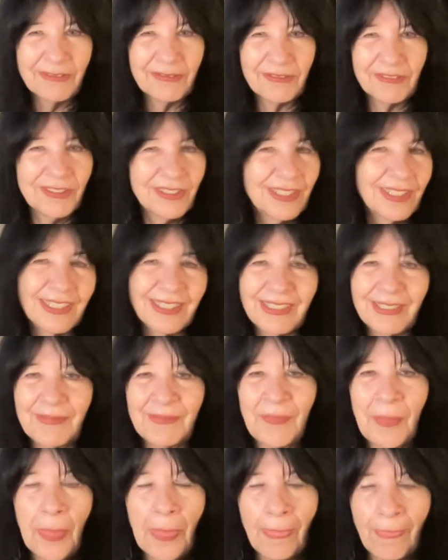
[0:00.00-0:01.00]
of war?
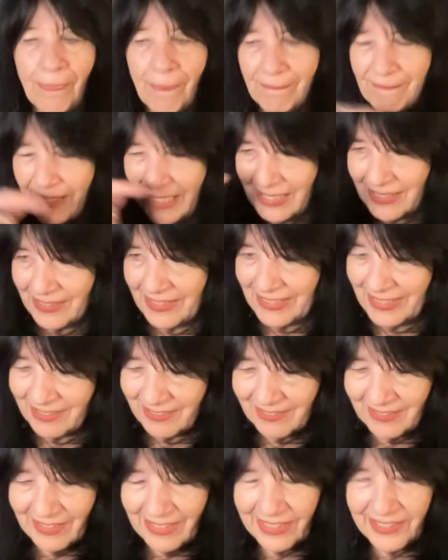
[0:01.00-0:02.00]
And
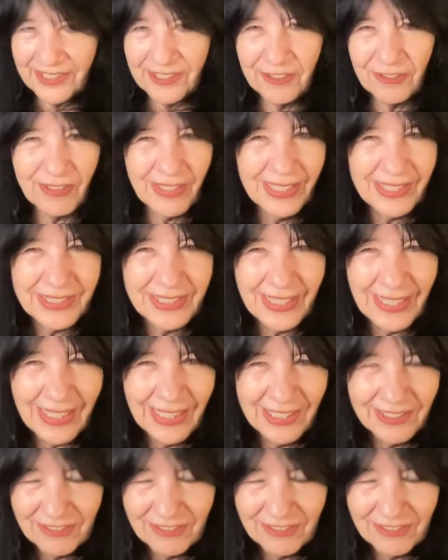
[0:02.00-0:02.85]
then I go right to